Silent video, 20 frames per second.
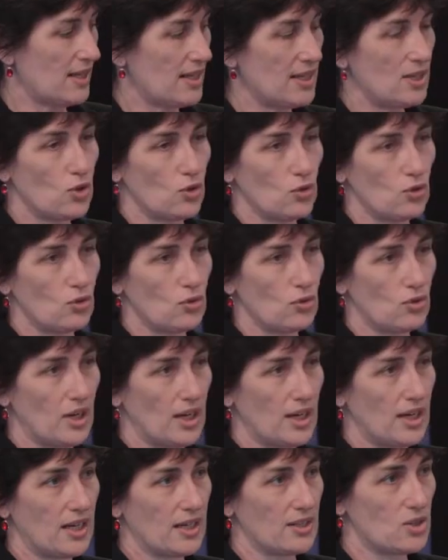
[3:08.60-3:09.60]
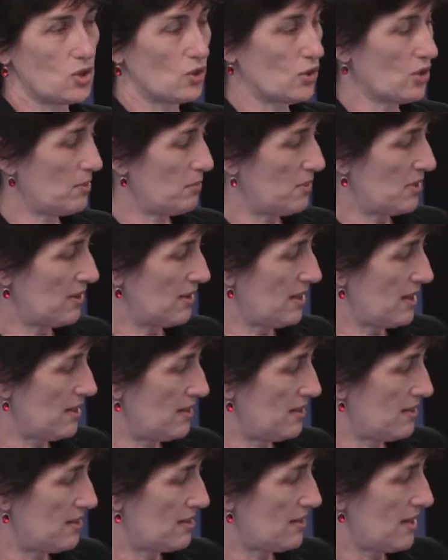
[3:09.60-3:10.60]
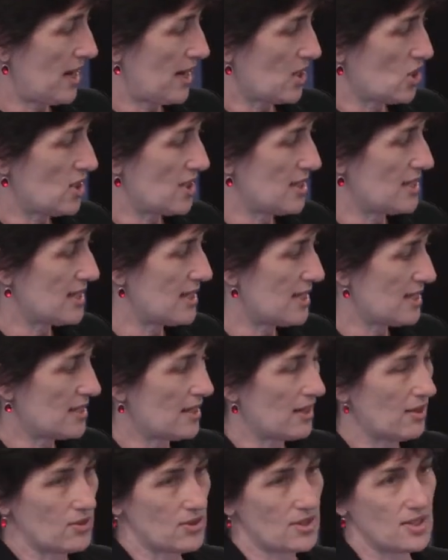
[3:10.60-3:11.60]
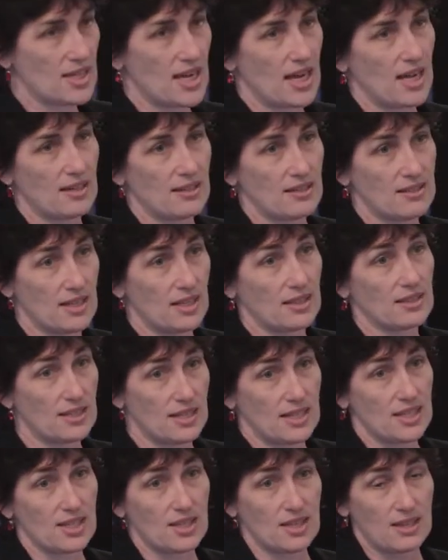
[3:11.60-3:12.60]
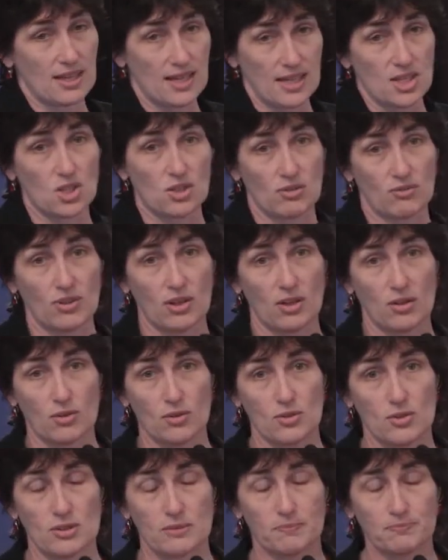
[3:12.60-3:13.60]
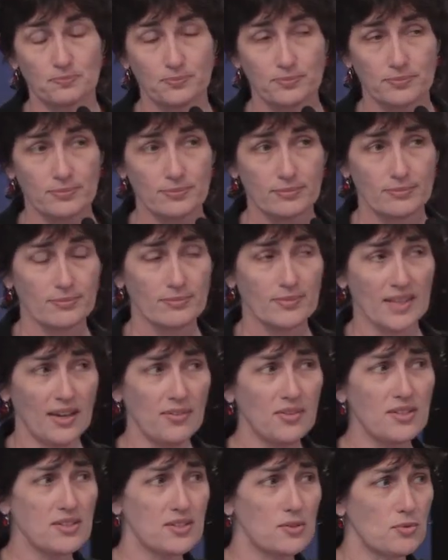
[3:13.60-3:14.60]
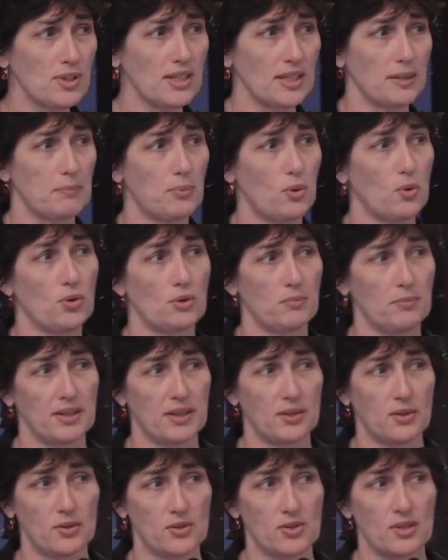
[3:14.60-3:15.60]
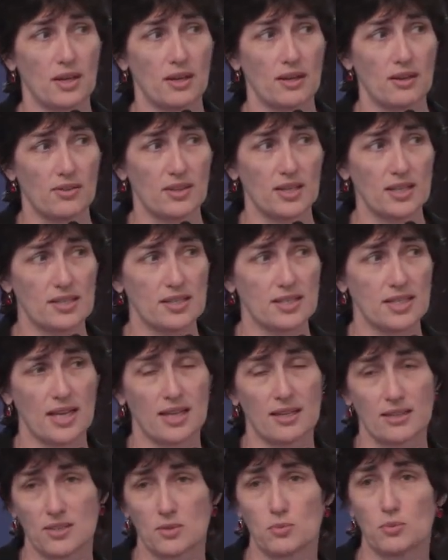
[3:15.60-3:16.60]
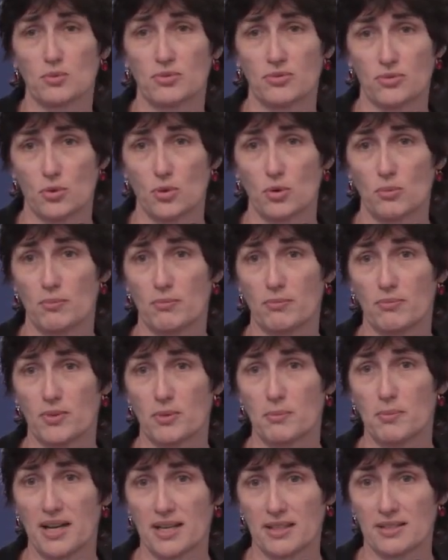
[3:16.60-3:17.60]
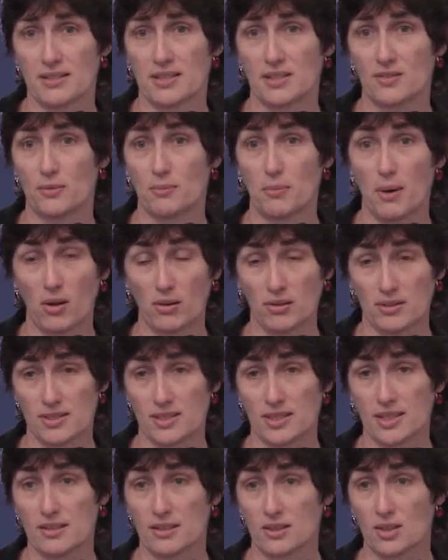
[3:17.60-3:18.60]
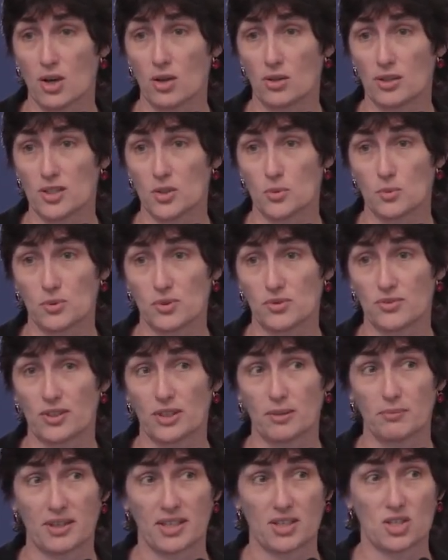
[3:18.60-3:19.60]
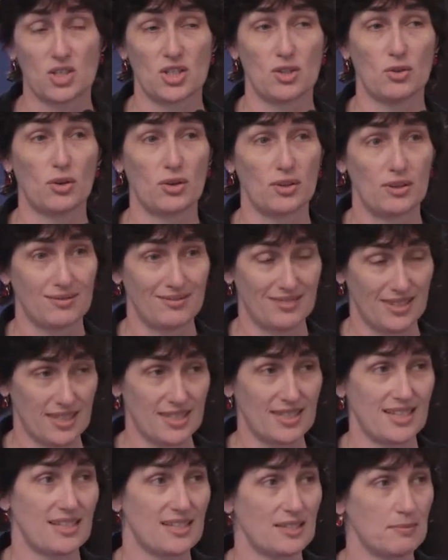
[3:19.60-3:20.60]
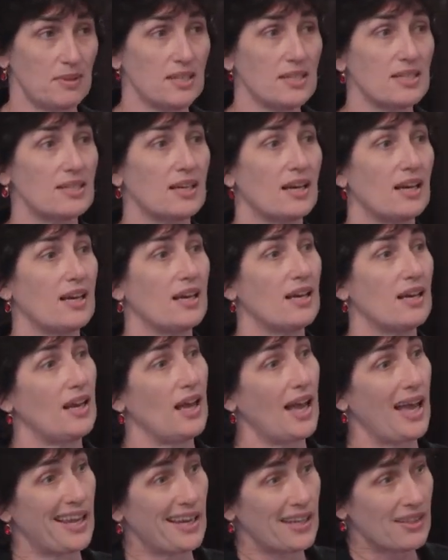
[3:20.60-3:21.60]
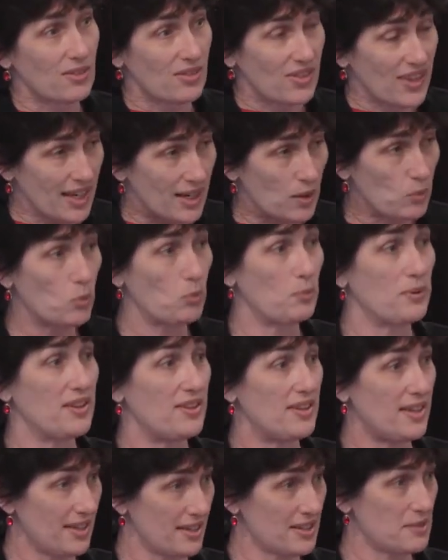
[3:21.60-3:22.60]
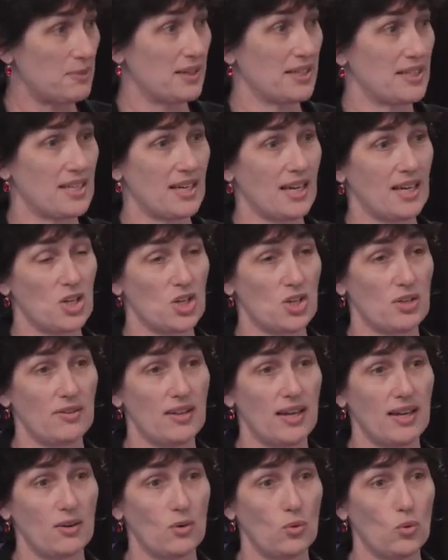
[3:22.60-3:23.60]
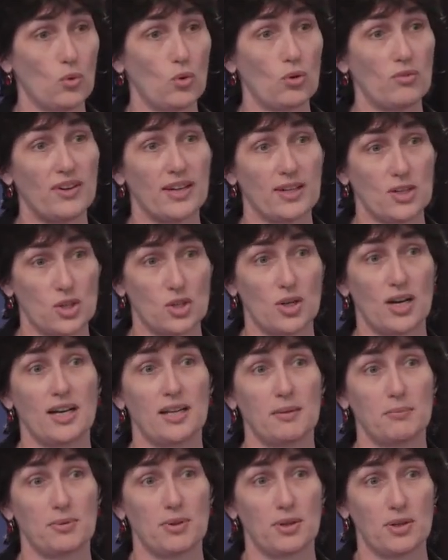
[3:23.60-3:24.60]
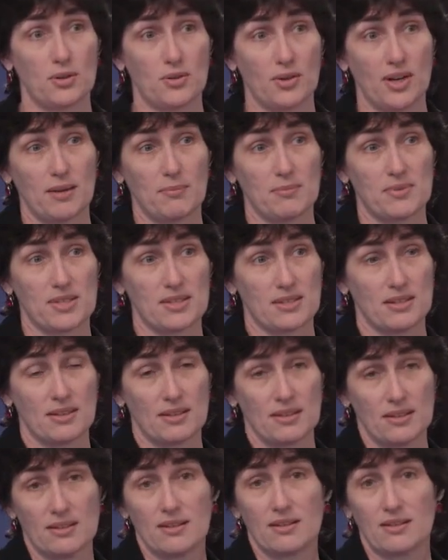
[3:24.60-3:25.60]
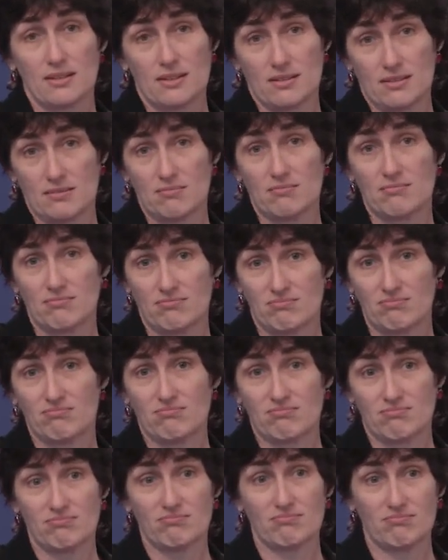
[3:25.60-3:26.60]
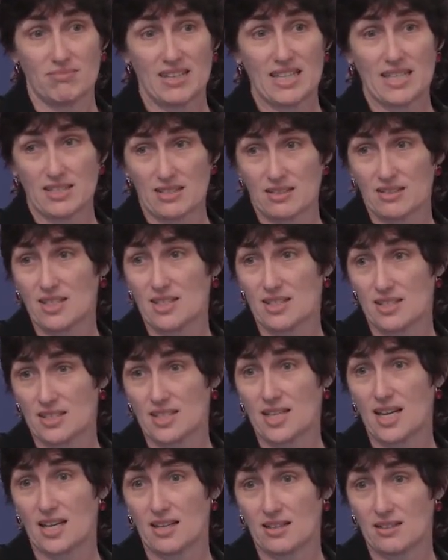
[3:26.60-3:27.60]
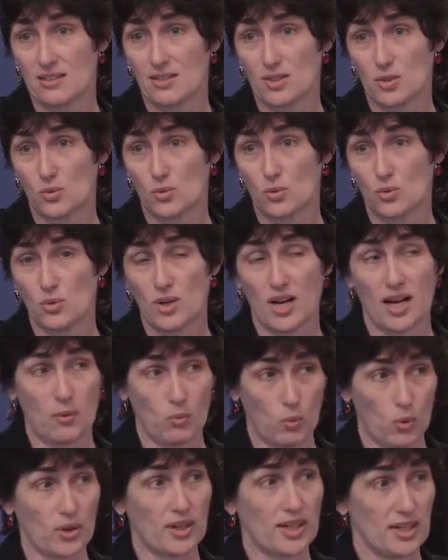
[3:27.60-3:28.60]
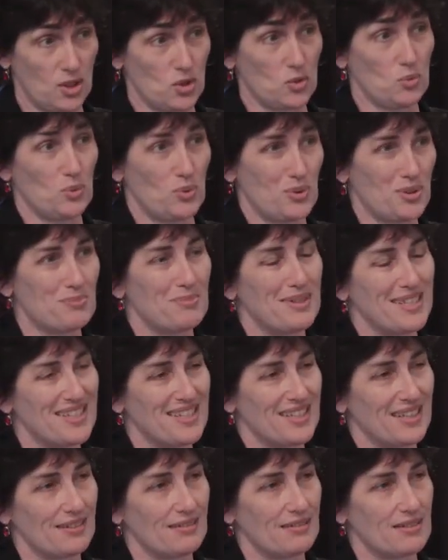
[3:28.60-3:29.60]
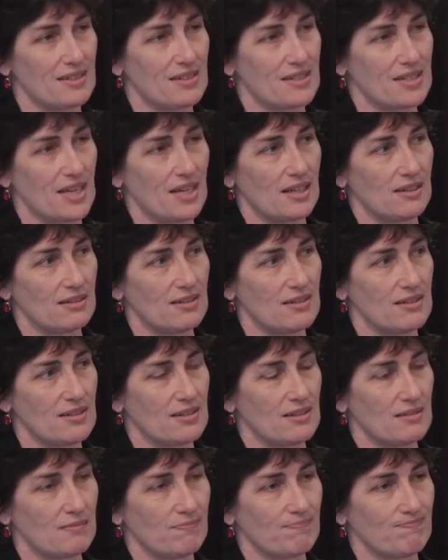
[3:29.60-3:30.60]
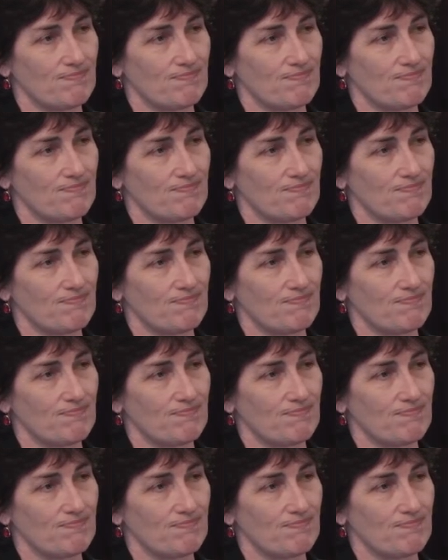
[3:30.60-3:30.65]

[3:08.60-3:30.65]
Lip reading: In your document there's actually detailed standards underneath each of those. And this is really important because these standards will form the basis of a policy the college will develop next year on assessment, and then it will be the expectation that all of our training programs meet these standards or are working towards meeting the standards.